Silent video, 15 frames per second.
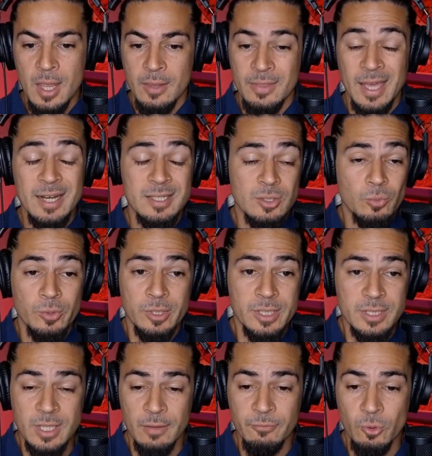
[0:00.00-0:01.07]
That is a really
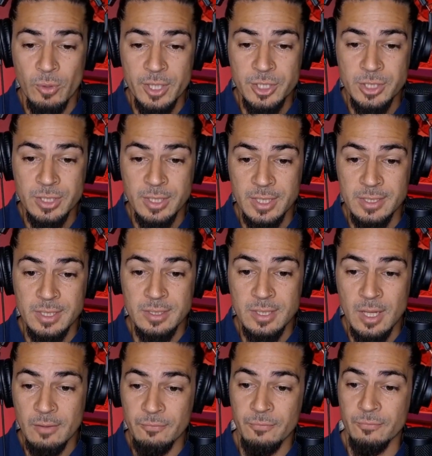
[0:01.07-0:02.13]
tough question. It's a
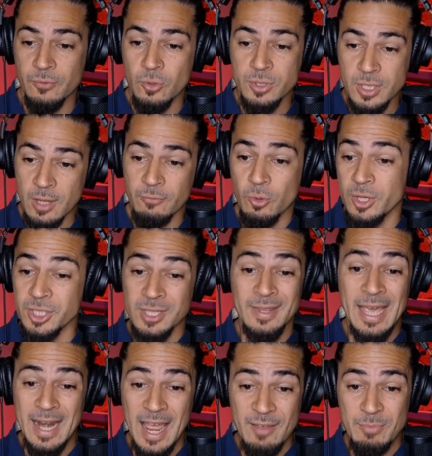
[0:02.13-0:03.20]
tough question
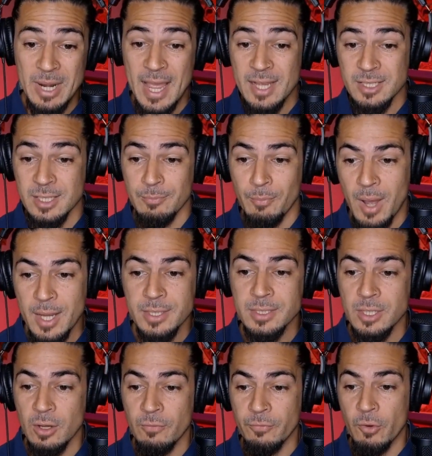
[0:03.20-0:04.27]
that I've been asking
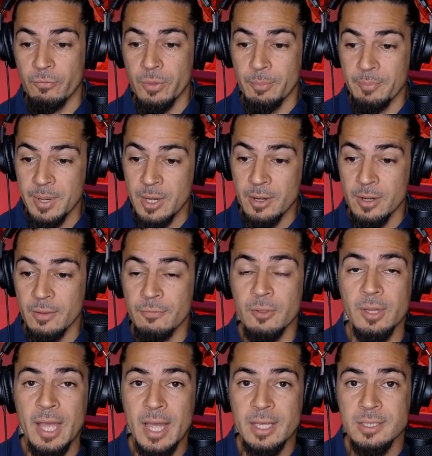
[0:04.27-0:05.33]
myself over the period of the
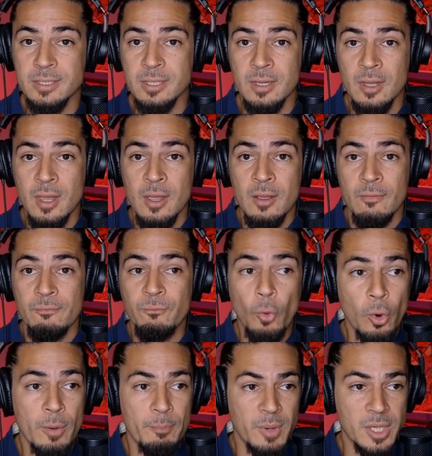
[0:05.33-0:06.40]
last
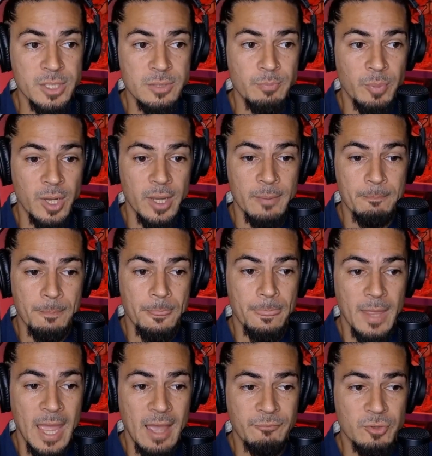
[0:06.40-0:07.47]
4 months. But
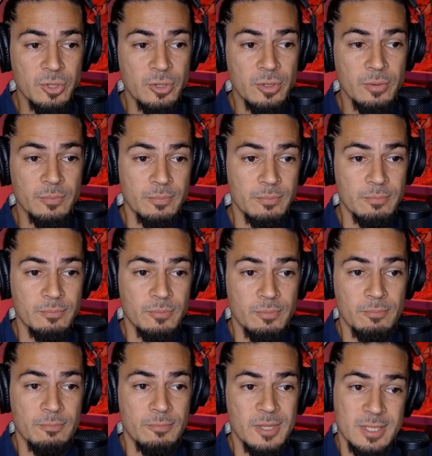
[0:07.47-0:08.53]
after
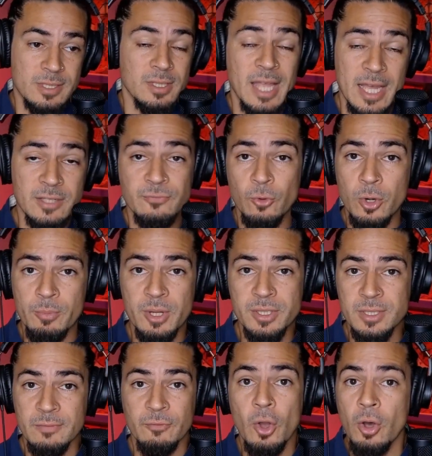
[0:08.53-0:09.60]
this last 4
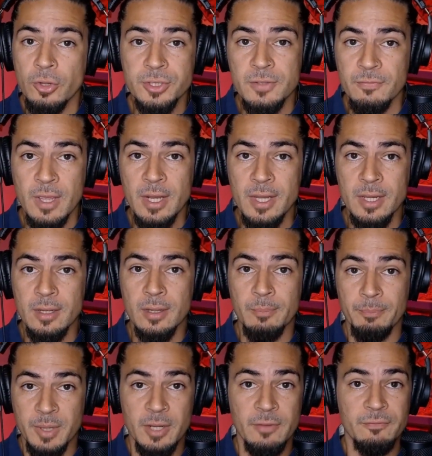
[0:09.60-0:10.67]
months of cultivating a
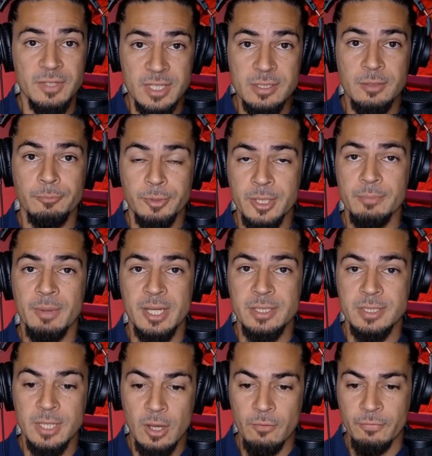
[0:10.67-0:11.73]
bit of discipline
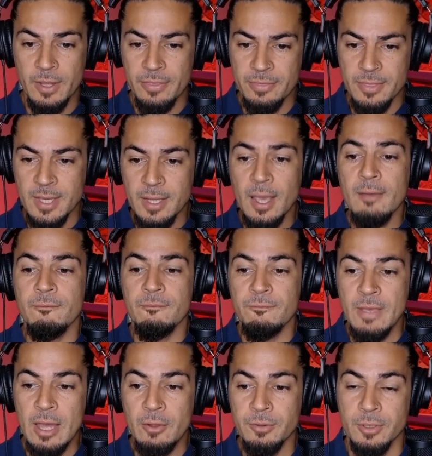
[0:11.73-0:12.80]
myself, I think I've
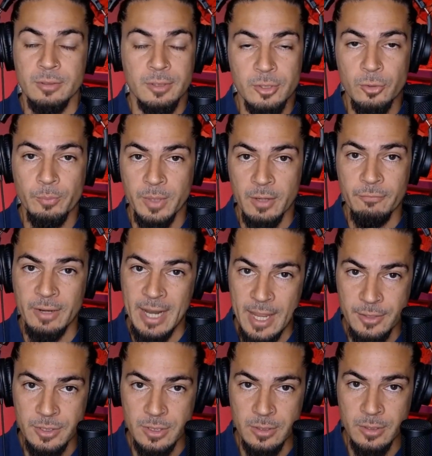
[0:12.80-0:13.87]
found a little bit of an
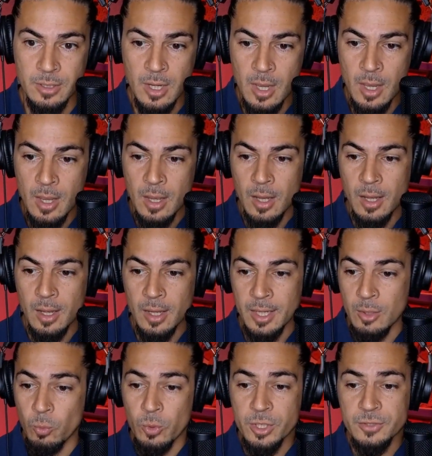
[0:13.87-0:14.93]
answer.
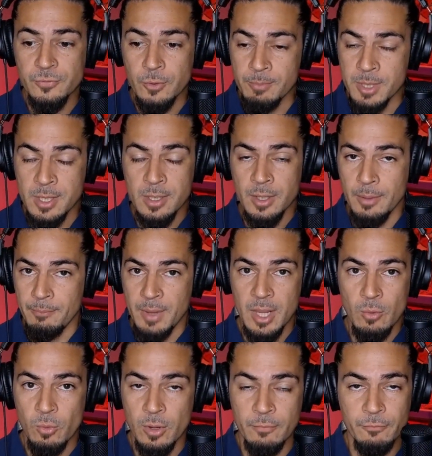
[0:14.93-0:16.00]
It works for me and it may
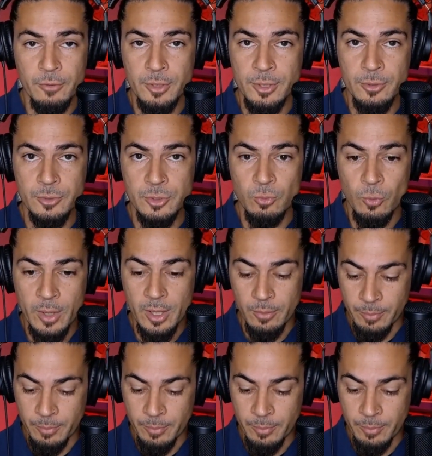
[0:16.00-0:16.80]
work for you as well.